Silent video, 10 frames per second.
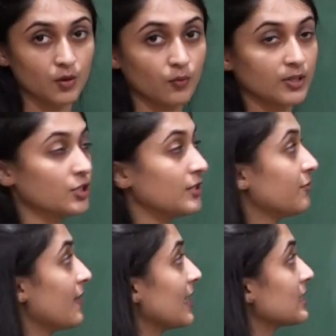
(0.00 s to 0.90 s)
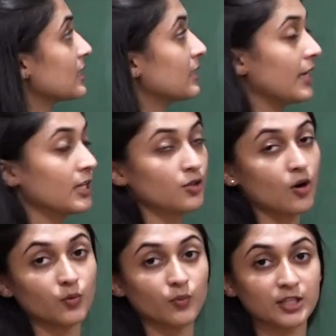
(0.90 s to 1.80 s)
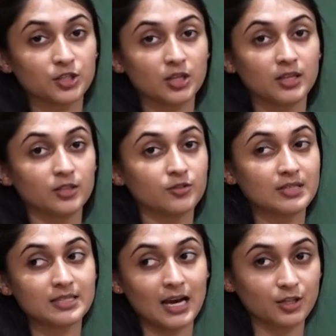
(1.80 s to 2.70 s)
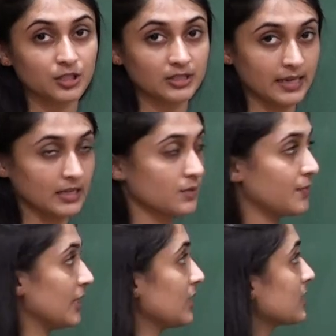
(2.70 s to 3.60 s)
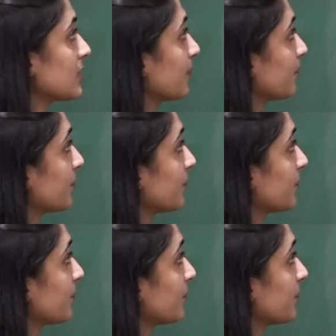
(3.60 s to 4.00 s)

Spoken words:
which defines the date on which the transaction takes place,